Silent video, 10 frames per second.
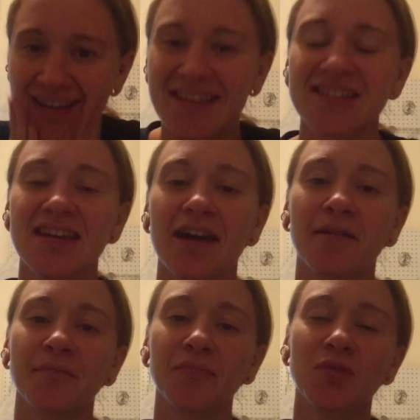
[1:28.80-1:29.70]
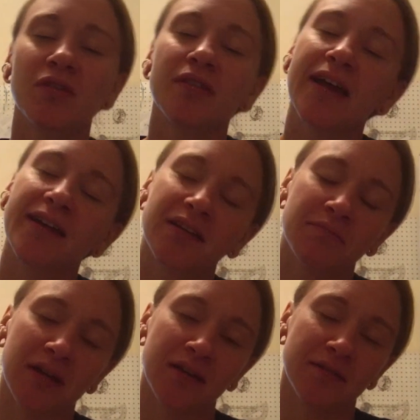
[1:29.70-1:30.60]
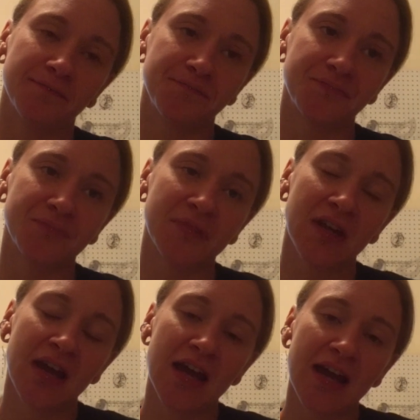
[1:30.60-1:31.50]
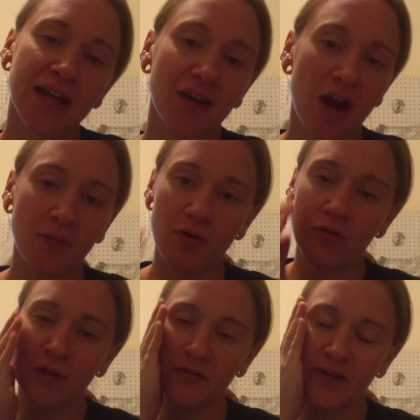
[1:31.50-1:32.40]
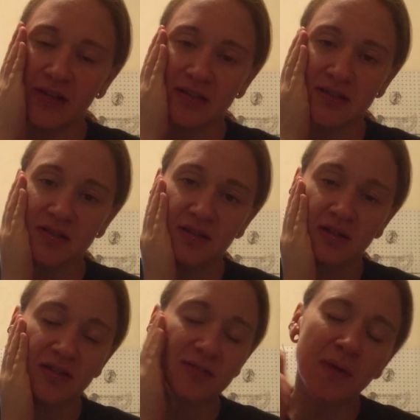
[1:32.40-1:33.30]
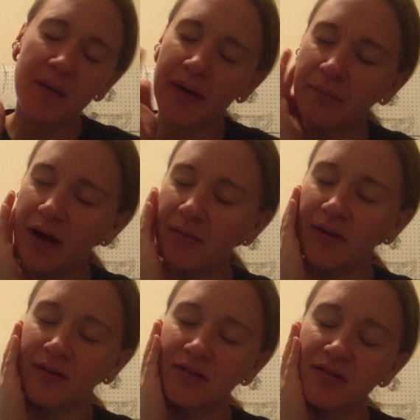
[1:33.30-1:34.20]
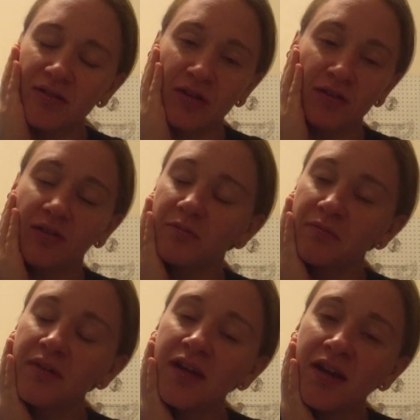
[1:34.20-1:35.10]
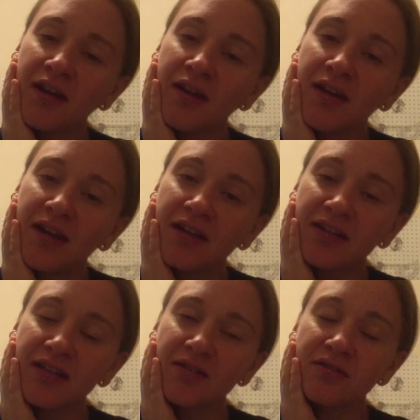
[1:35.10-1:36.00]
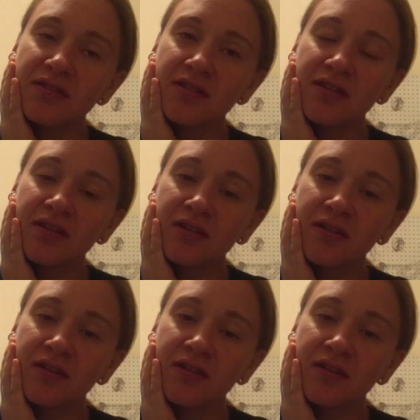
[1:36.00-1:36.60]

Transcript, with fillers: is, um, we were laying in bed and he grabbed a hold of my face. He goes, "Mama, Mama." So I look at him and he goes,